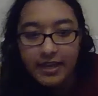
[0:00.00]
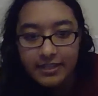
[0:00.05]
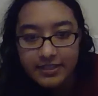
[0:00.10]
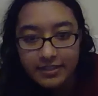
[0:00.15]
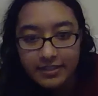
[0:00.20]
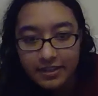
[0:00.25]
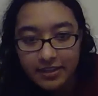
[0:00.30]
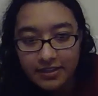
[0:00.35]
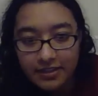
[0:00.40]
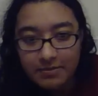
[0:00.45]

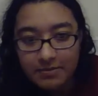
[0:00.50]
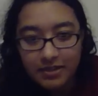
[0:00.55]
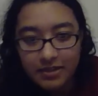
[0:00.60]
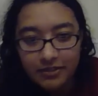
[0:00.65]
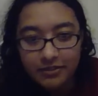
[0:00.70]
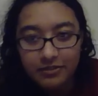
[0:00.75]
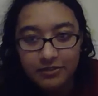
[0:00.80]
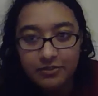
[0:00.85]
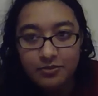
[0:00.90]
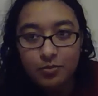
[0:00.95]
talk
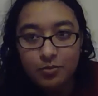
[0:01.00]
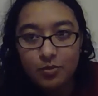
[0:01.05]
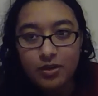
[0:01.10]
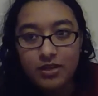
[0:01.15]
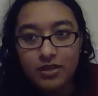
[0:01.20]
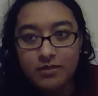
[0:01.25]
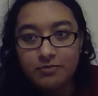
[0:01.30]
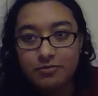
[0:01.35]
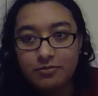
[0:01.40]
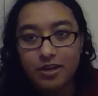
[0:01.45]
about
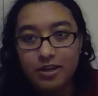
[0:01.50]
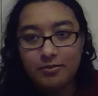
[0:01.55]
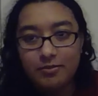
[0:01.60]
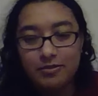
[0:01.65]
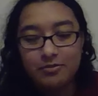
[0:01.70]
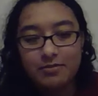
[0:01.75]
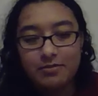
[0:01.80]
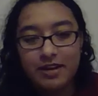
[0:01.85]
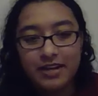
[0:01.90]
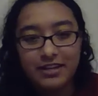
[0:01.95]
one
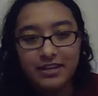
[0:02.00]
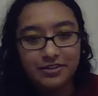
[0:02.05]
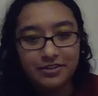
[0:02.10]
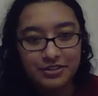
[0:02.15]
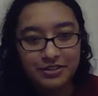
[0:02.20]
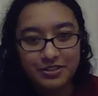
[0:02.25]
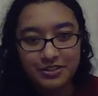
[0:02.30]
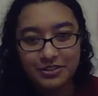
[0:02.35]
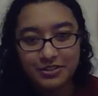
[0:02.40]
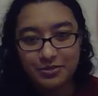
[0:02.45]
problem I
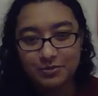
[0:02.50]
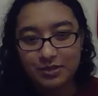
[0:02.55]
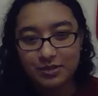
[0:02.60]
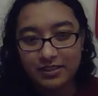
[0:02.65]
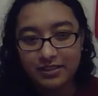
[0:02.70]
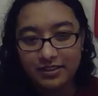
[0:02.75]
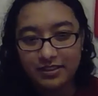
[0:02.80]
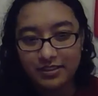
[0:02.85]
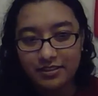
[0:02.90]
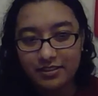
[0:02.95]
noticed with
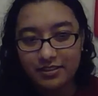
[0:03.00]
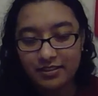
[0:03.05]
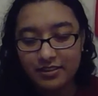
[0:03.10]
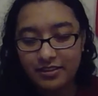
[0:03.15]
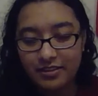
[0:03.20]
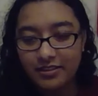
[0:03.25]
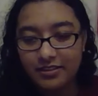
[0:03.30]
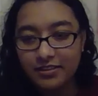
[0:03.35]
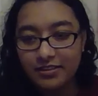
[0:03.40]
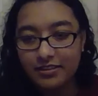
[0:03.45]

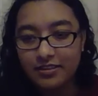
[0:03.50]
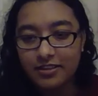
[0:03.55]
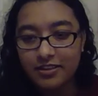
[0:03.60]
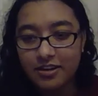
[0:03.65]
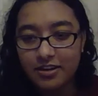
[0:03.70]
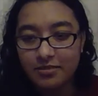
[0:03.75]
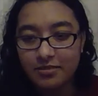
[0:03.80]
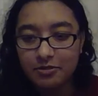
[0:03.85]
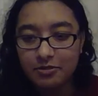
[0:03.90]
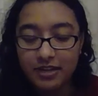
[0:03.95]
the
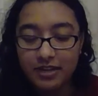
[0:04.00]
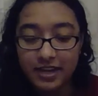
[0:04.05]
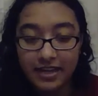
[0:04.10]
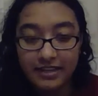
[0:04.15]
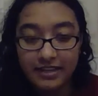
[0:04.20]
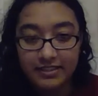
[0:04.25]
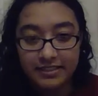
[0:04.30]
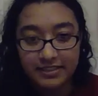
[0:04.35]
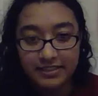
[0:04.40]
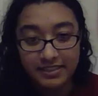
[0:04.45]
cardboard
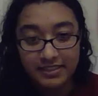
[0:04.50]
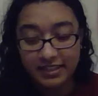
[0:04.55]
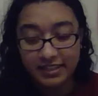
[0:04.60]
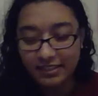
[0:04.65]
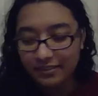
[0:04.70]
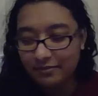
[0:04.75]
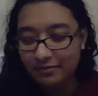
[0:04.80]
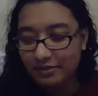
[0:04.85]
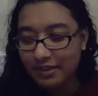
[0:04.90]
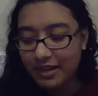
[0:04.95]
hand
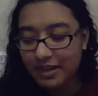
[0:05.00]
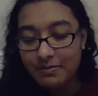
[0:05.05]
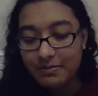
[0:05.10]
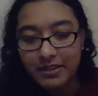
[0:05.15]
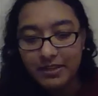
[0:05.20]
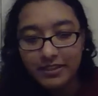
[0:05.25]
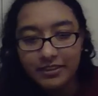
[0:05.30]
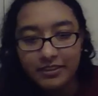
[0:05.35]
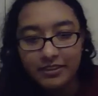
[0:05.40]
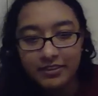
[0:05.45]
design when I
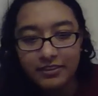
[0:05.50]
made it.